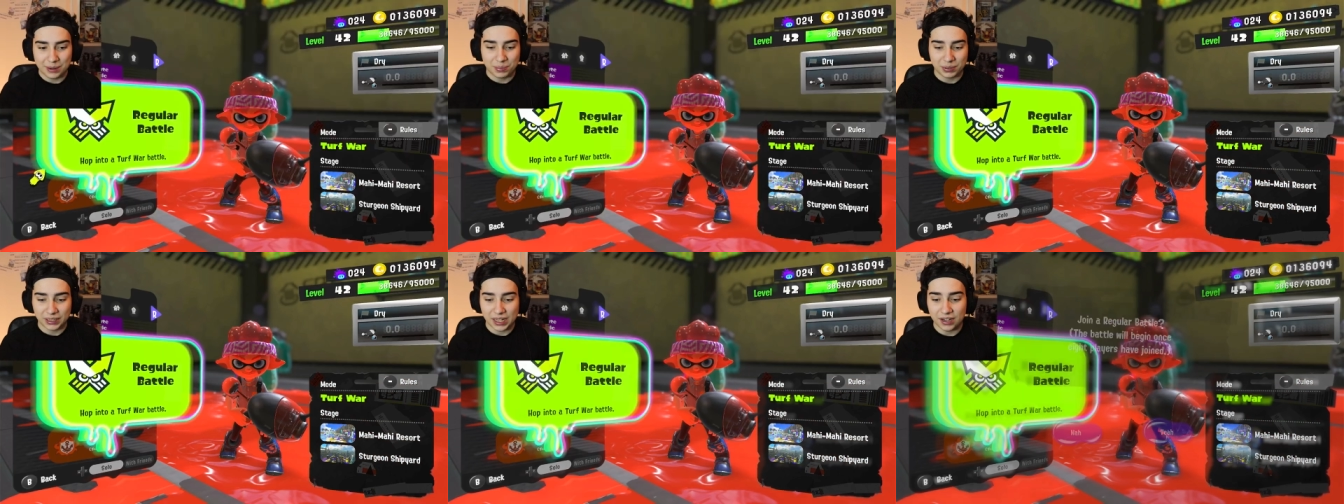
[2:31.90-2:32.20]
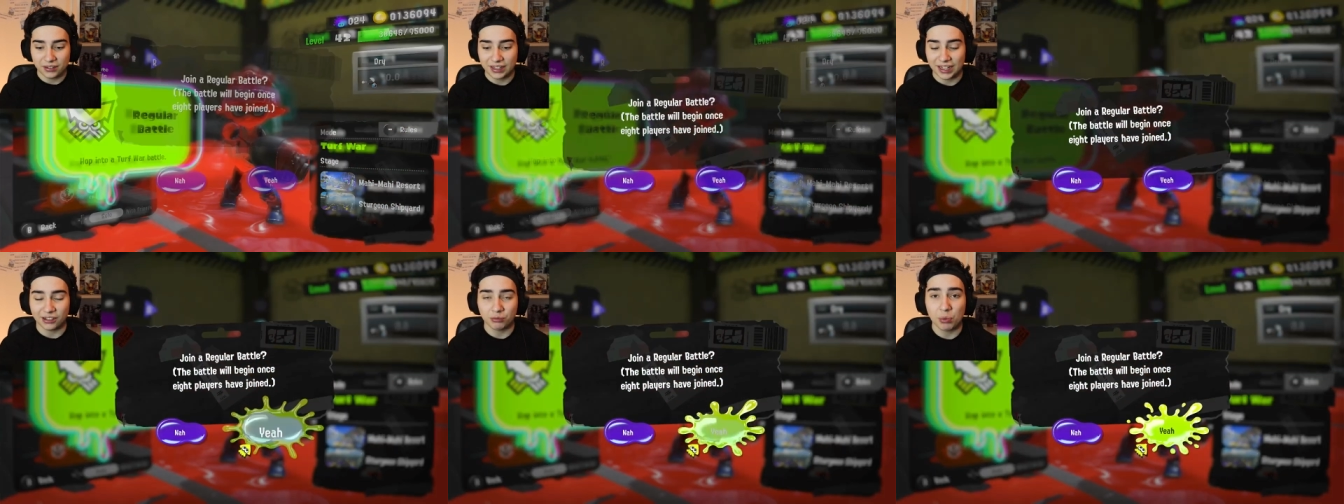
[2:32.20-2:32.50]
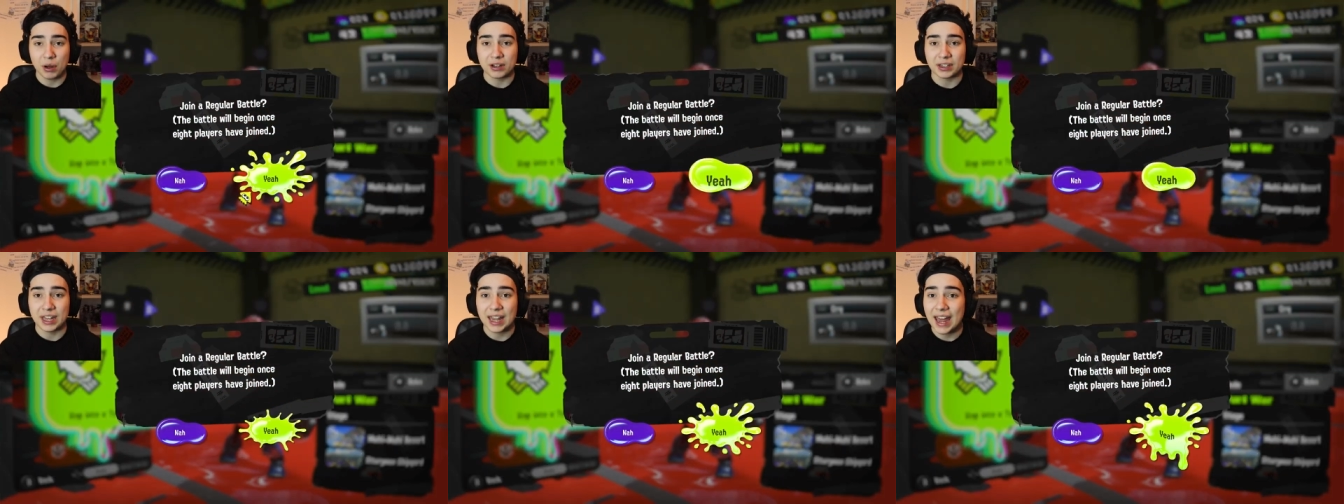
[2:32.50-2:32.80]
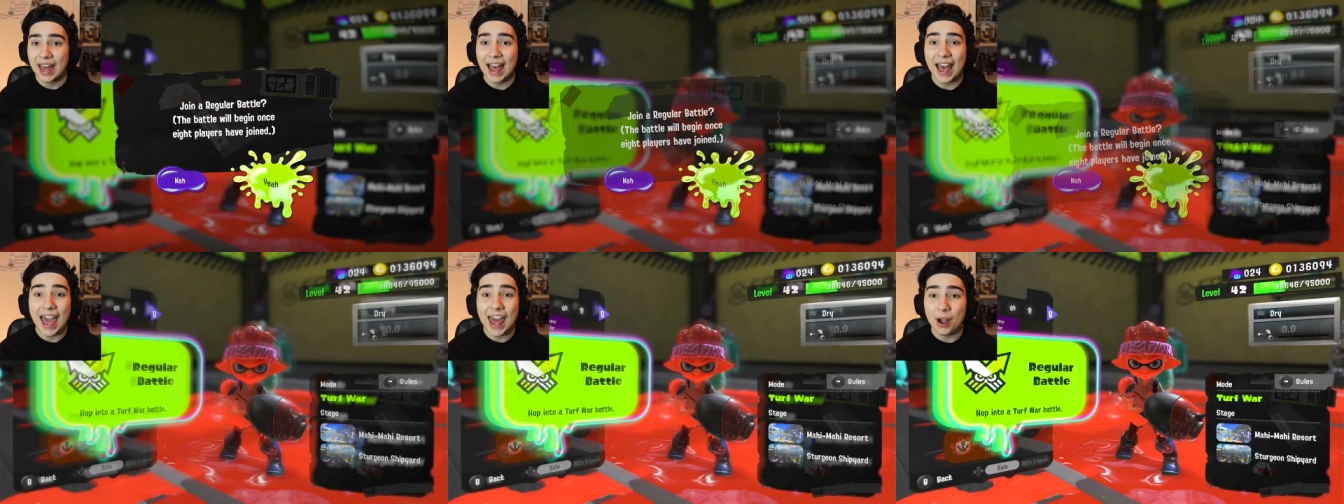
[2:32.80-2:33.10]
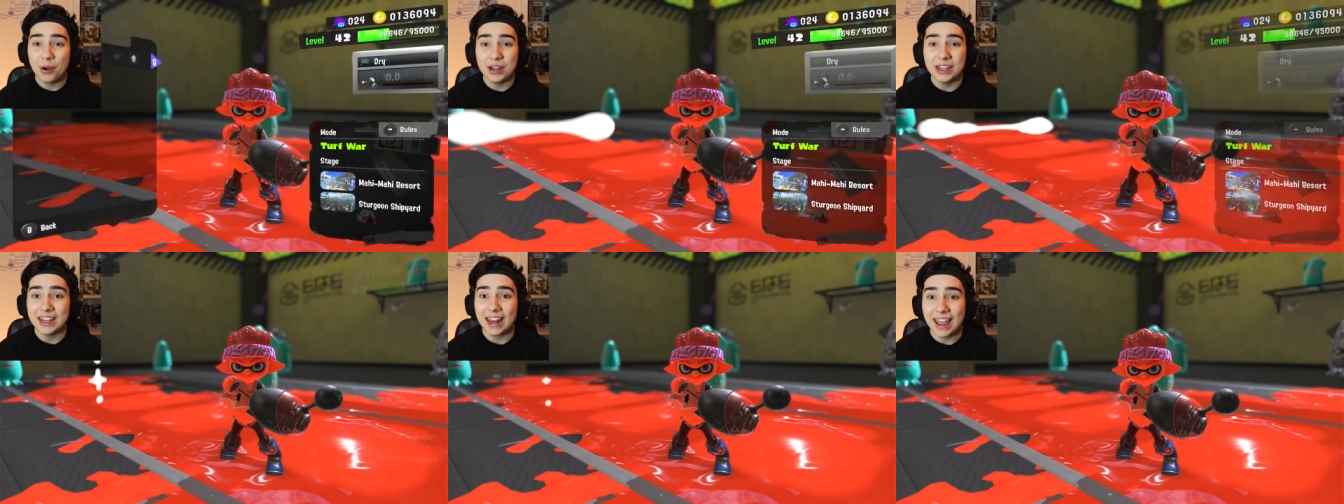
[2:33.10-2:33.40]
and plus, guess what? I
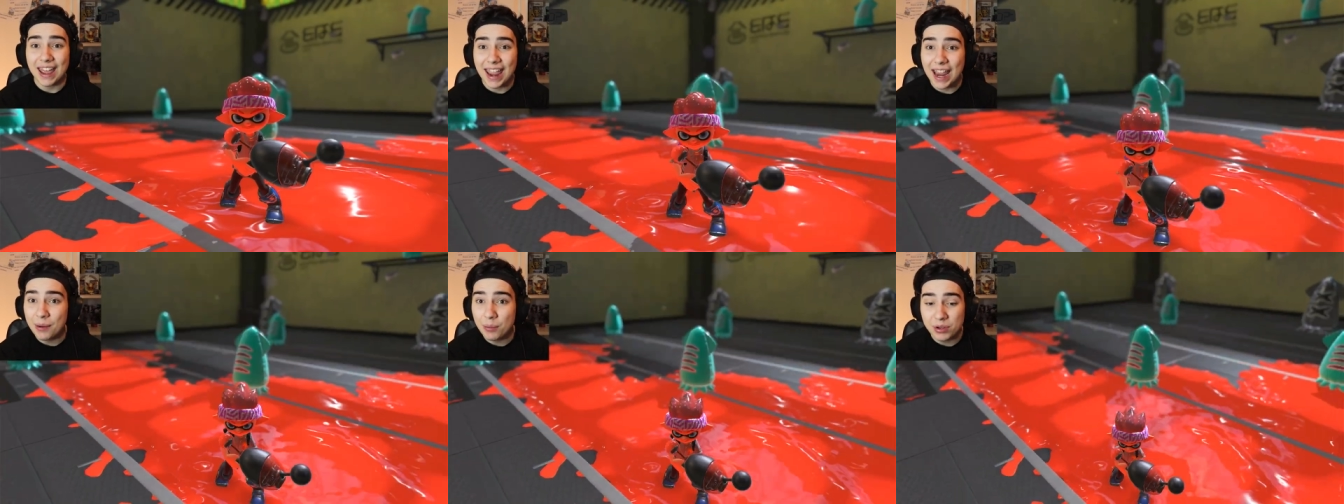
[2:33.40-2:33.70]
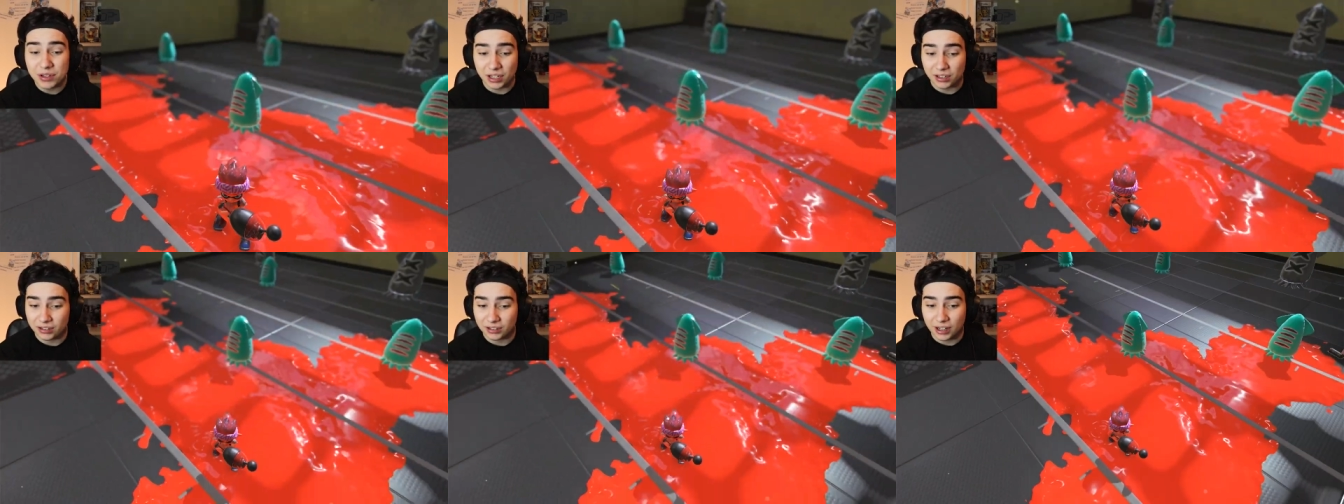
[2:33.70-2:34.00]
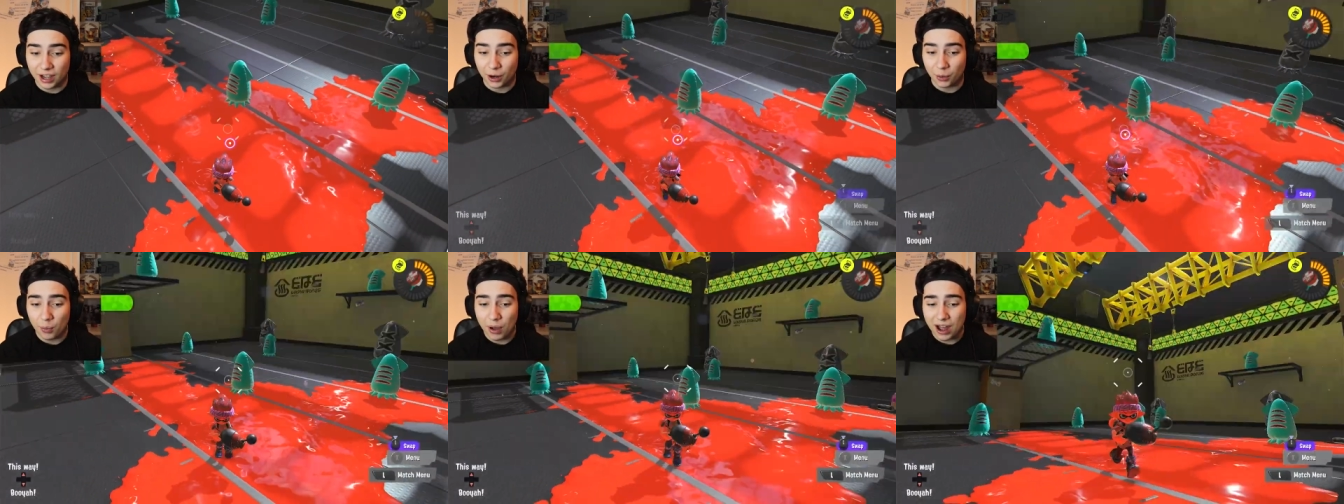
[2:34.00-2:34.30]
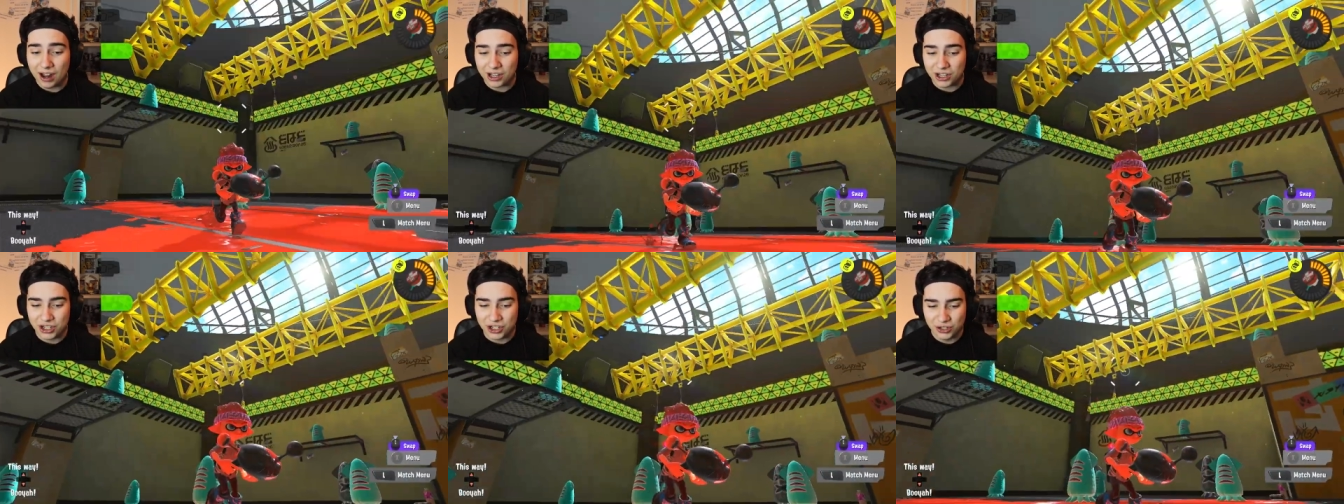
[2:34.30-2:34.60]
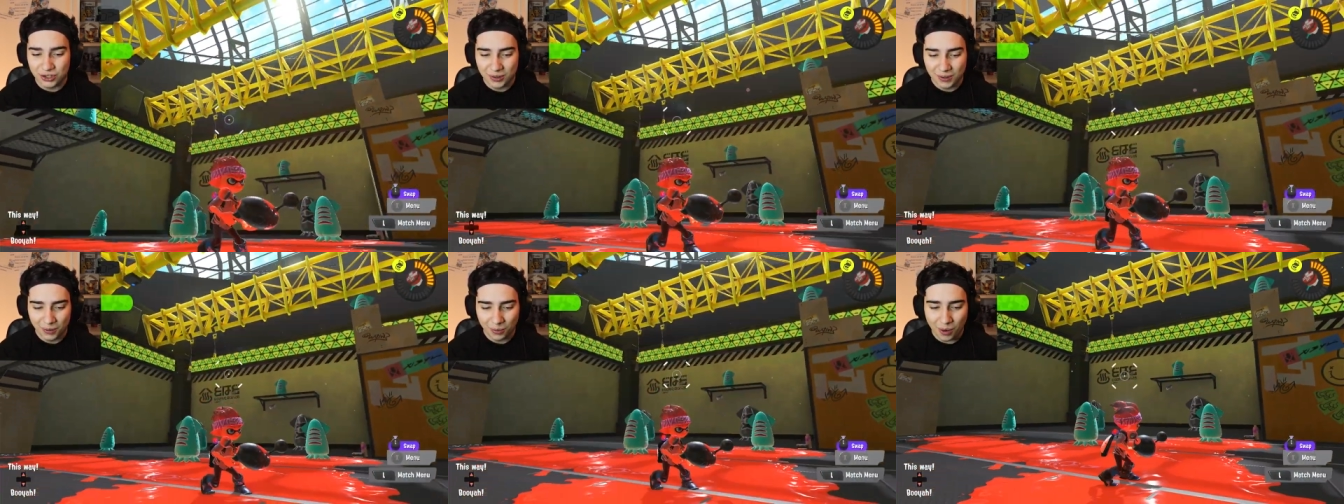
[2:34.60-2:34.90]
don't need aim with this gun,
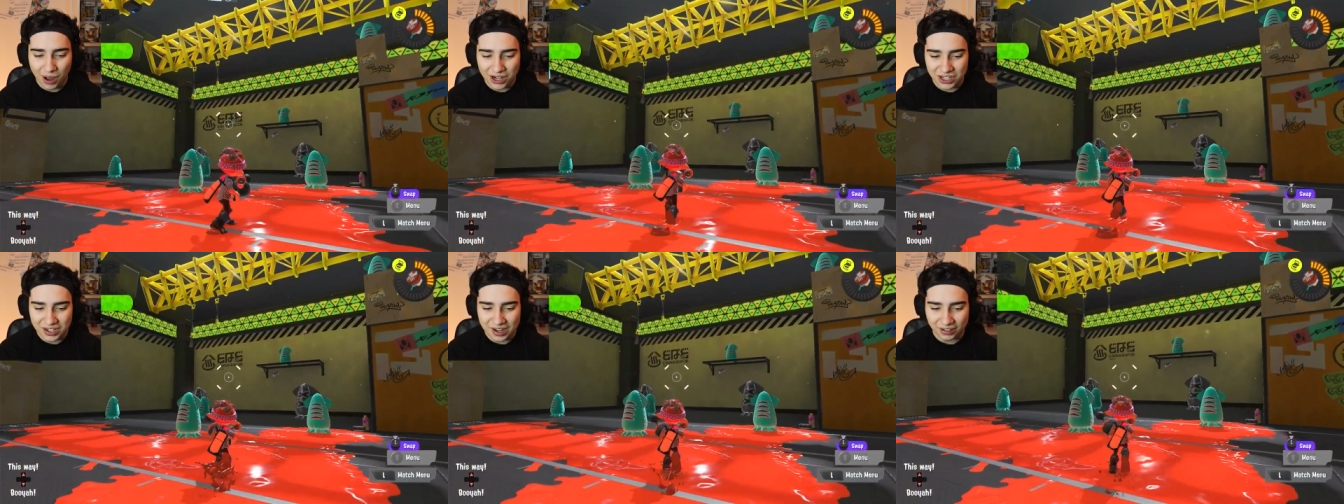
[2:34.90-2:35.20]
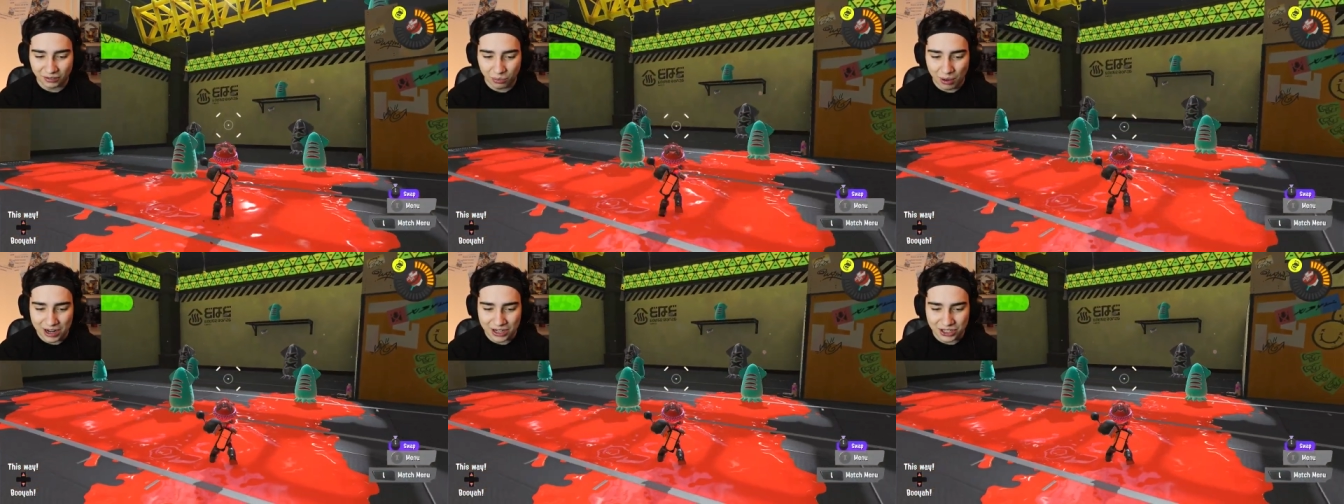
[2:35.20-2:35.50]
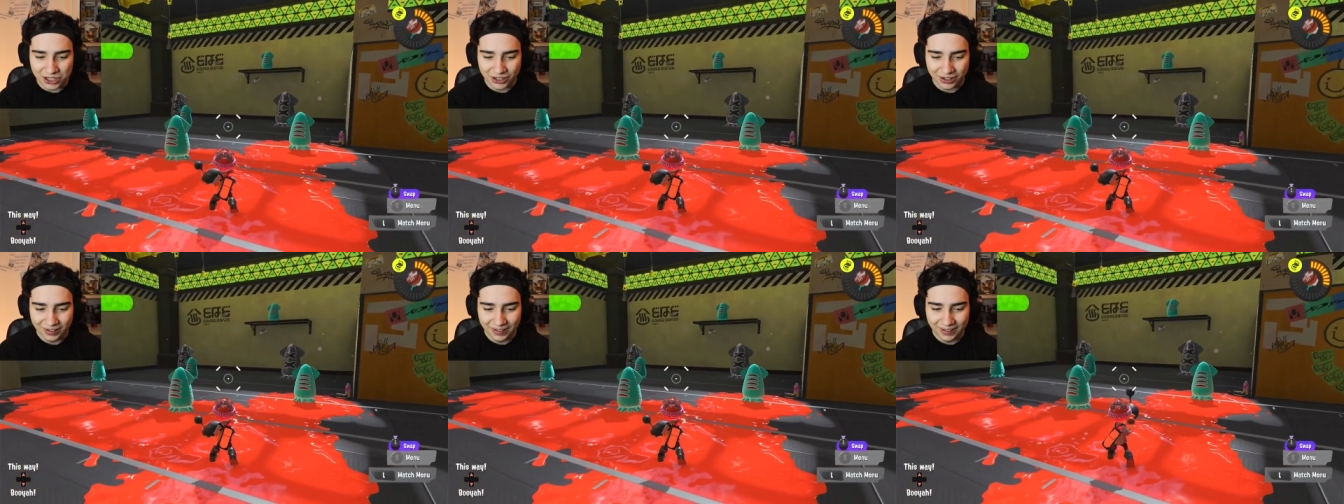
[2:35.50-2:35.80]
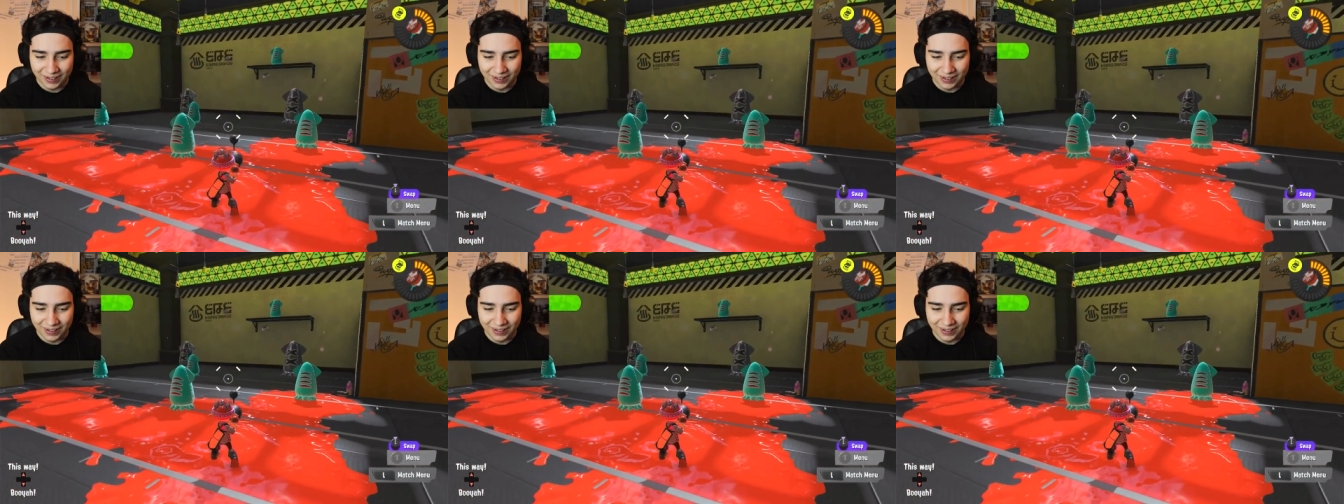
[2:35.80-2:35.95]
watch. Watch this, watch.